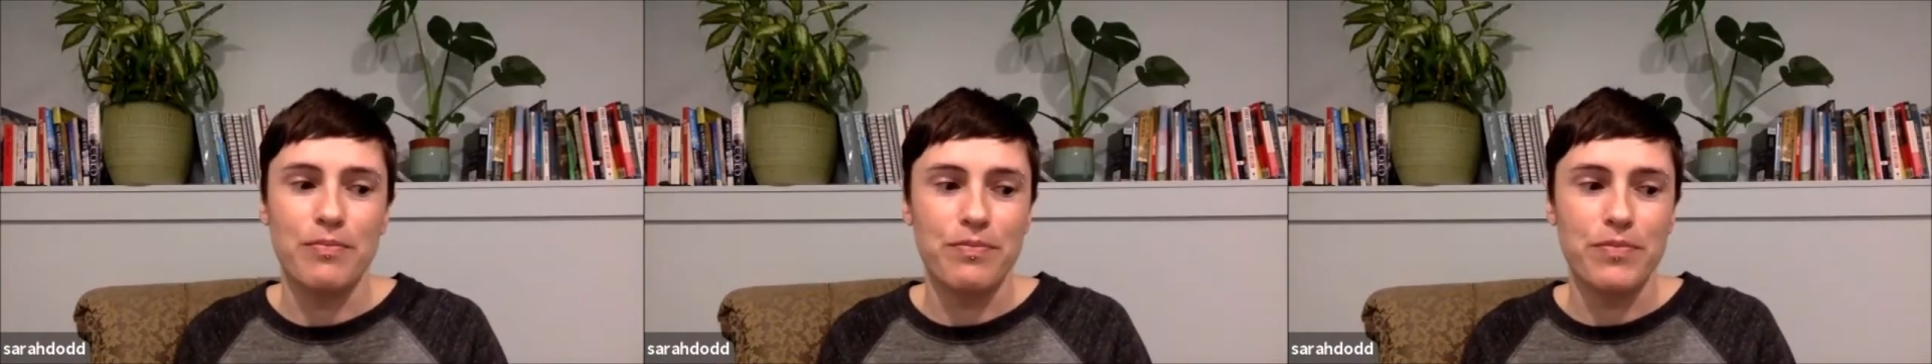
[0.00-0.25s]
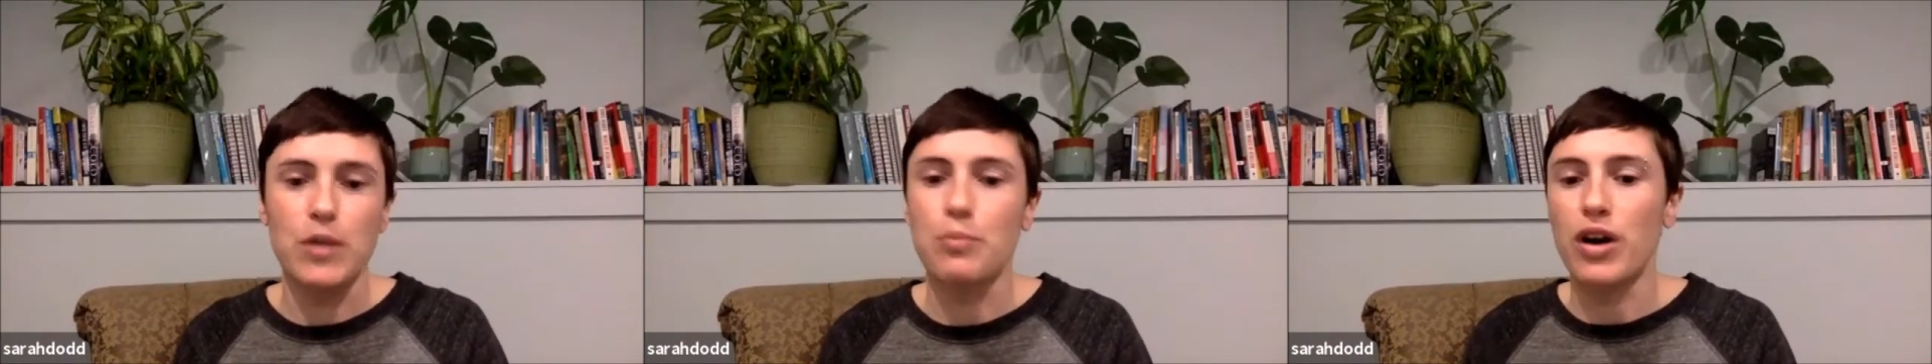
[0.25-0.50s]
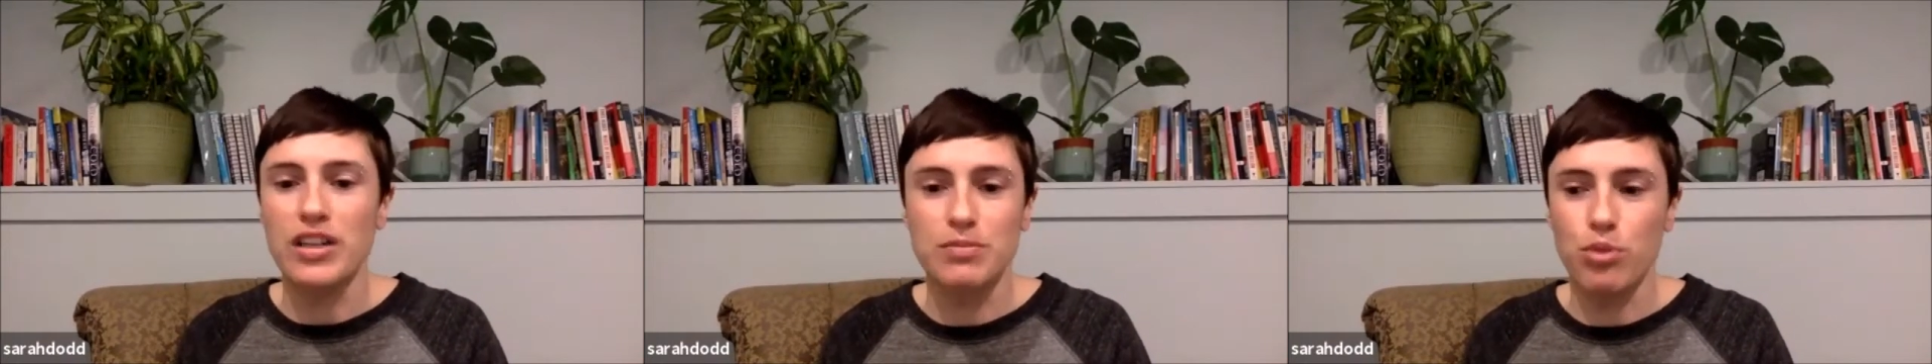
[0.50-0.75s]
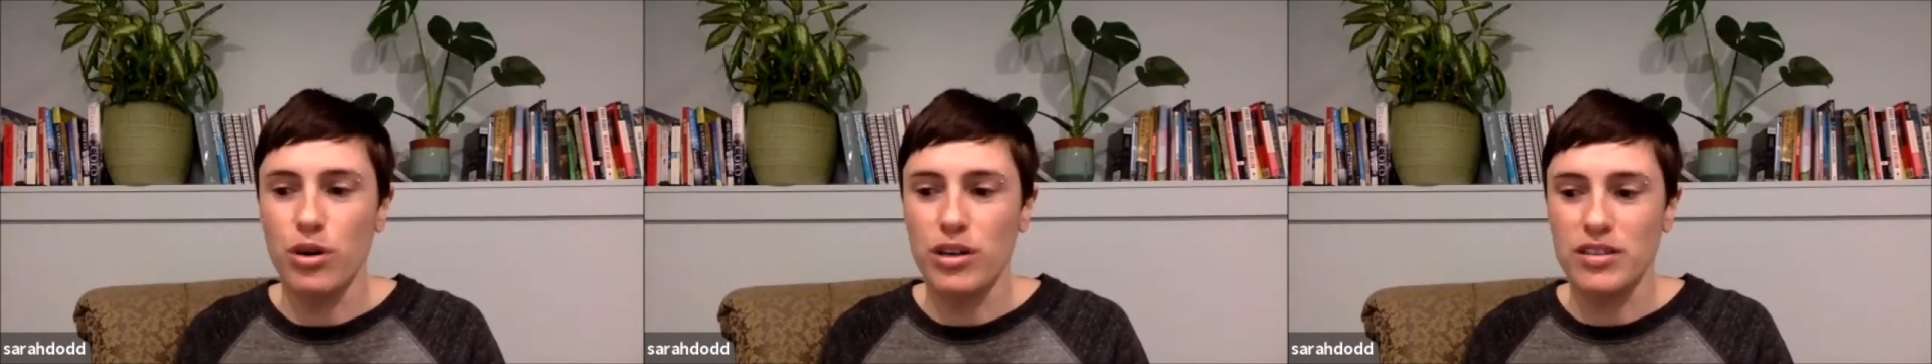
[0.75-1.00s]
Their price
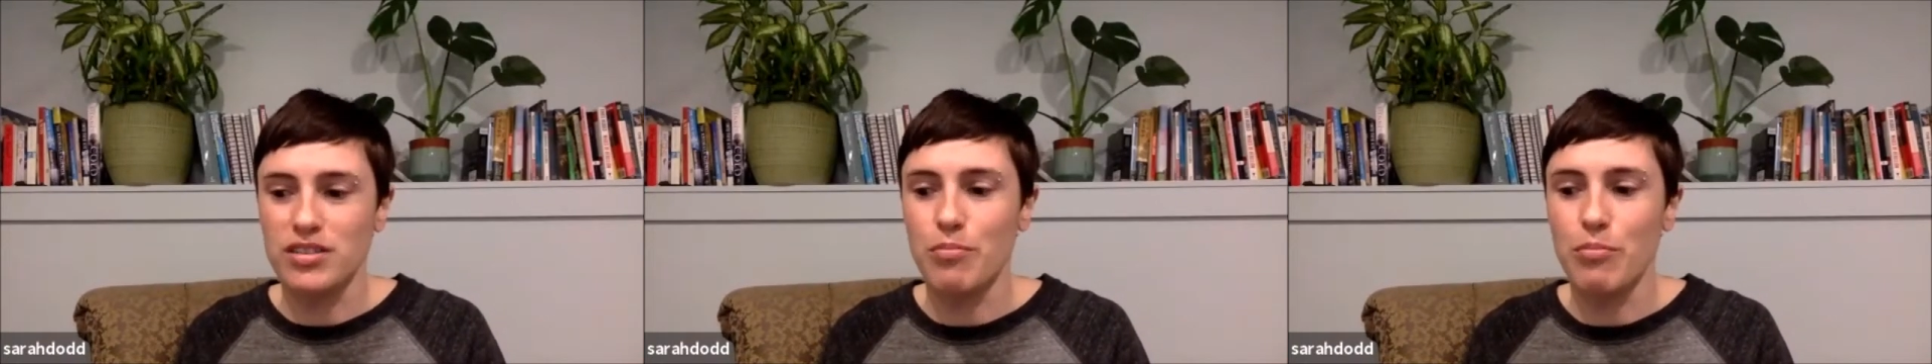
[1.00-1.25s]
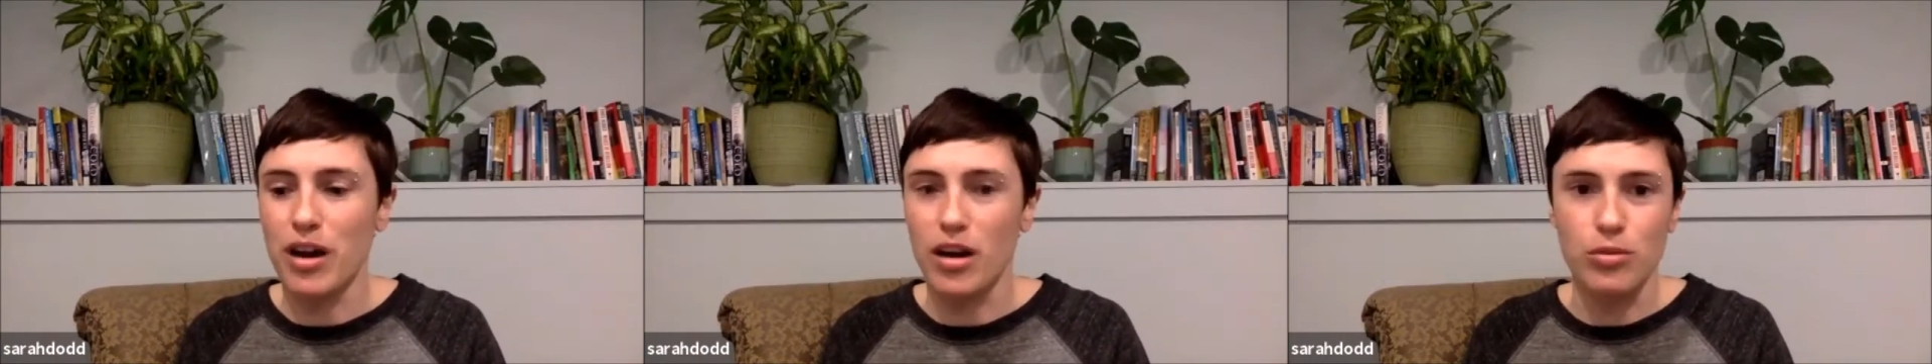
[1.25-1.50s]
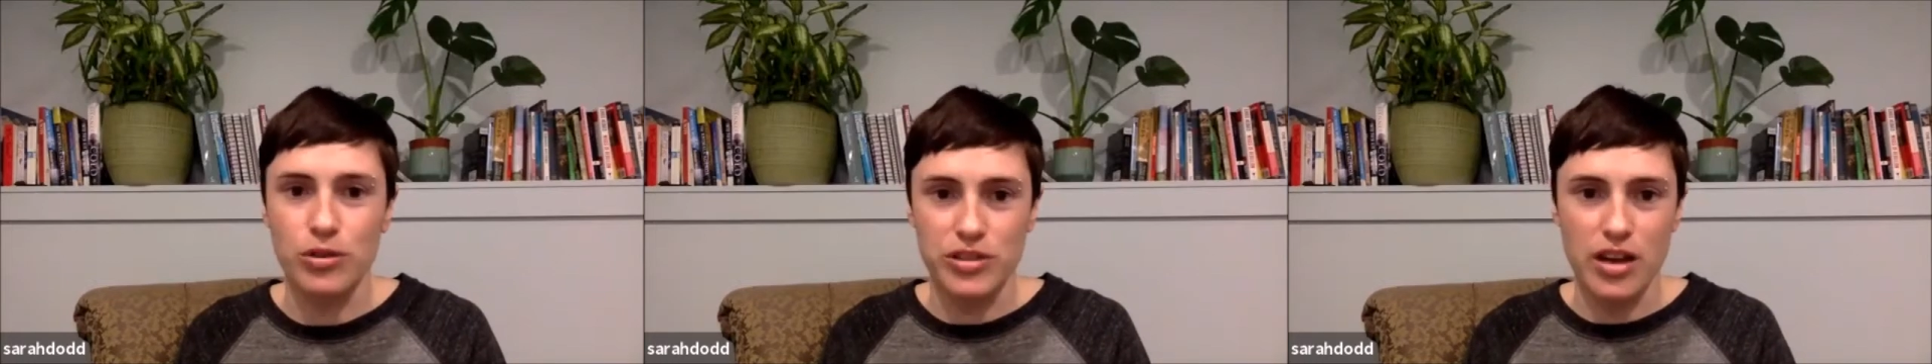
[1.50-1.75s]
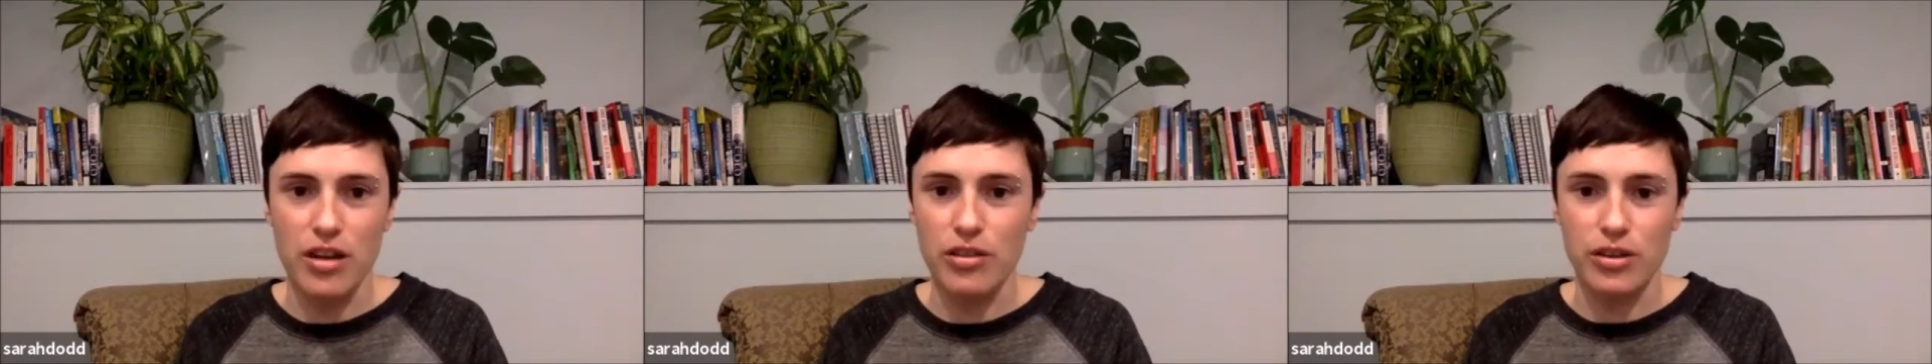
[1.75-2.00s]
point is comparable
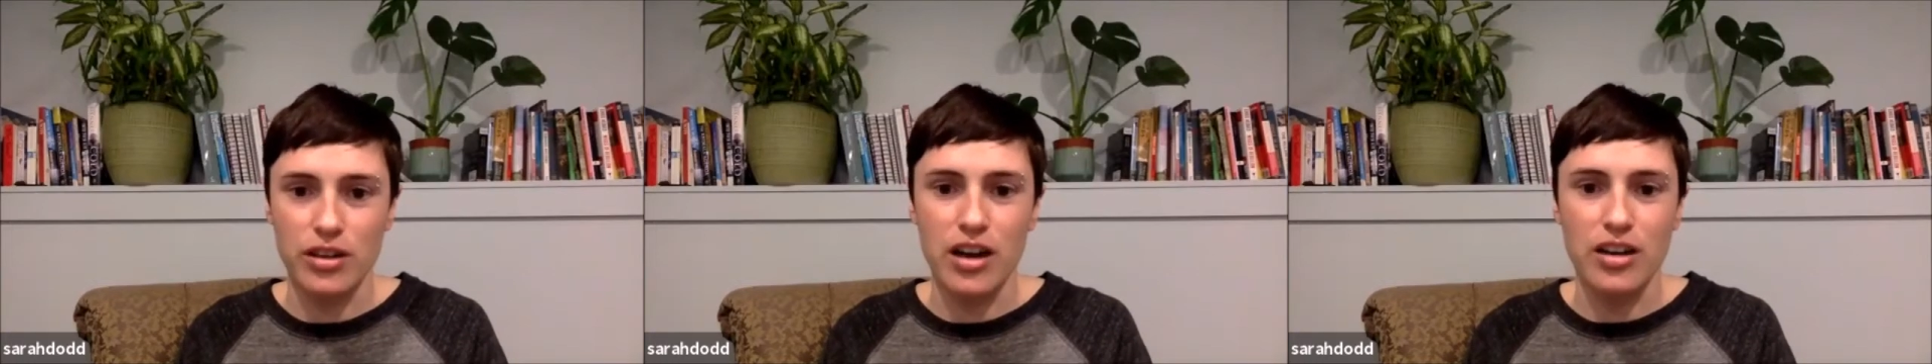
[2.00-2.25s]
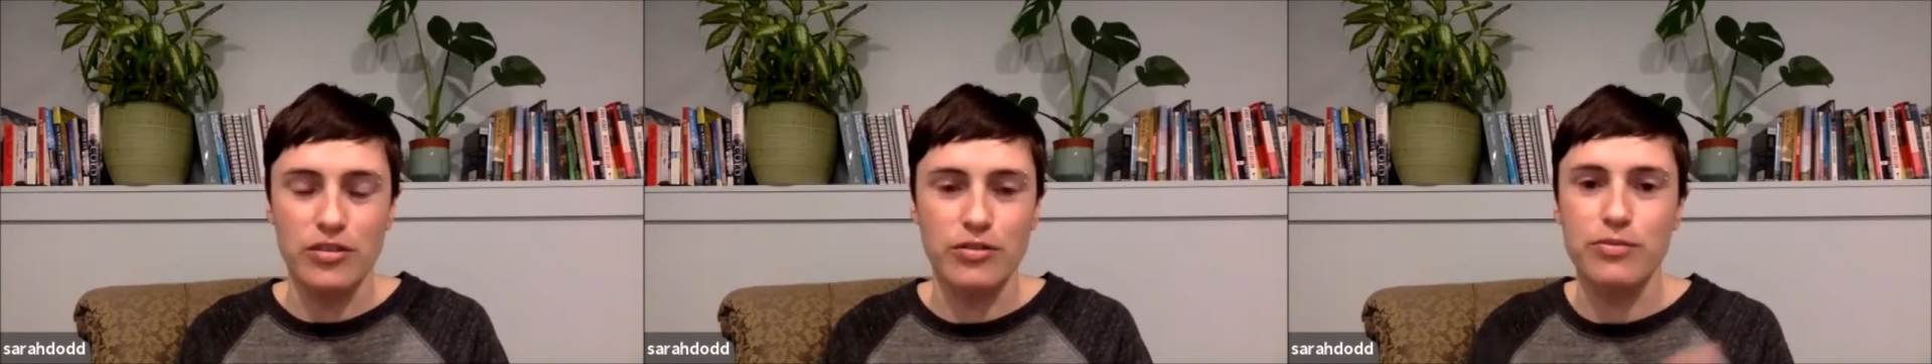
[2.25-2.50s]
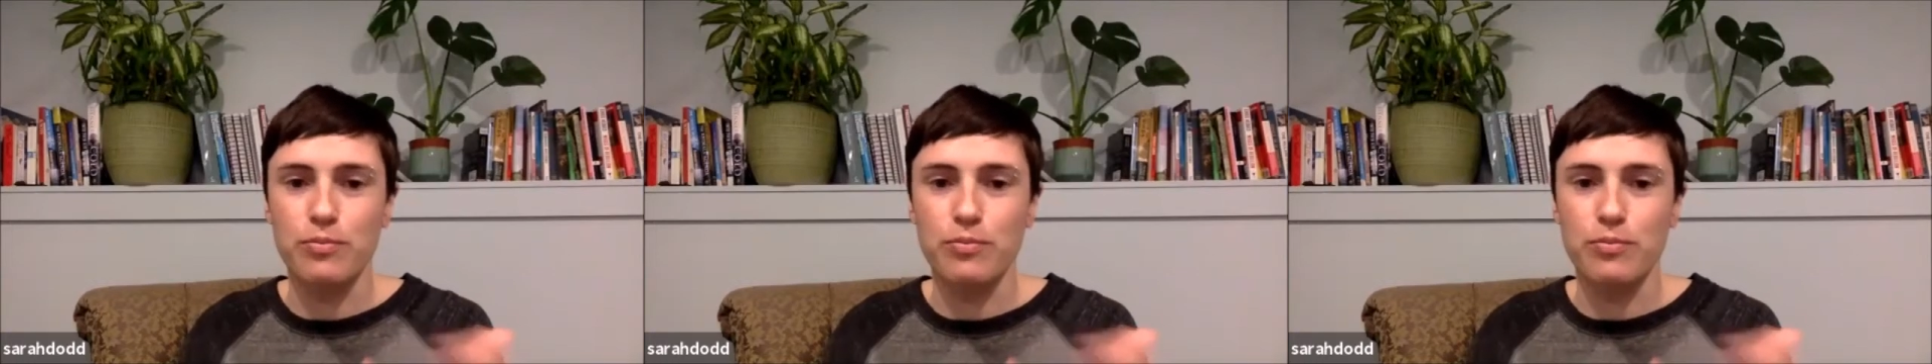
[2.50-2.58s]
to other kind of